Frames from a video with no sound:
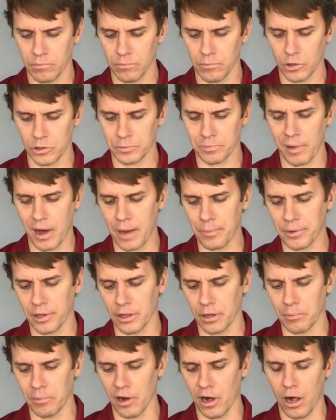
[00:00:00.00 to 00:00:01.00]
most
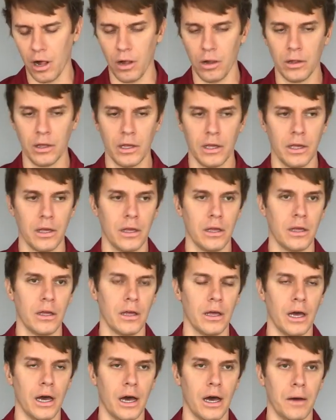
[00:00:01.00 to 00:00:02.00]
popular ball,
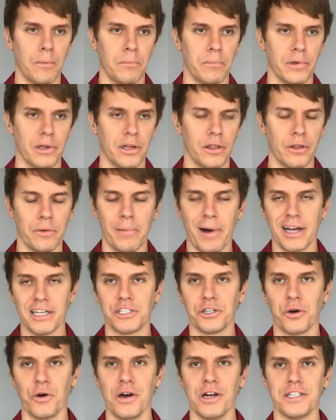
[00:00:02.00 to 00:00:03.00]
either by
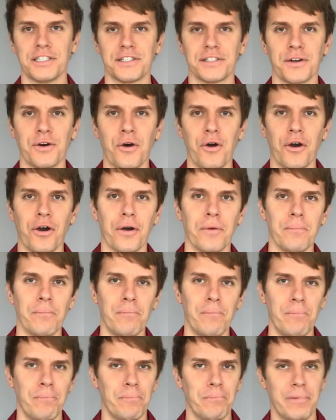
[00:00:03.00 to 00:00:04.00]
choice or
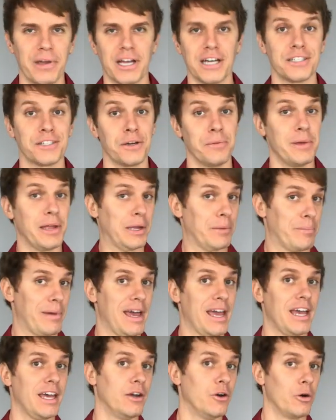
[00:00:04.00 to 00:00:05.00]
because they're being
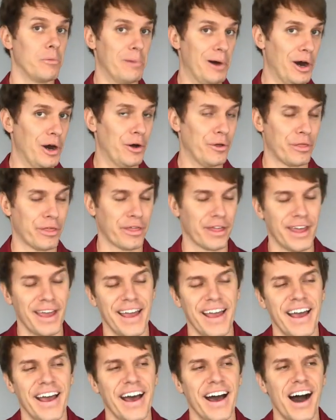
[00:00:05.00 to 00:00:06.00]
paid or both,
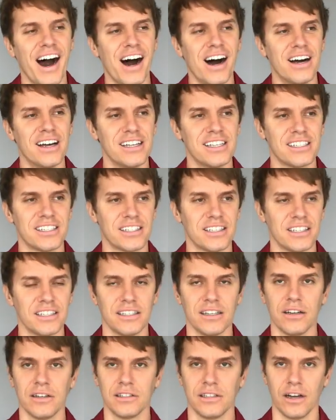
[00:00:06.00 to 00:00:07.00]
are
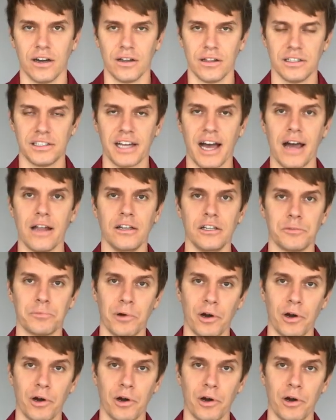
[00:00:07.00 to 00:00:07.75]
the Titleist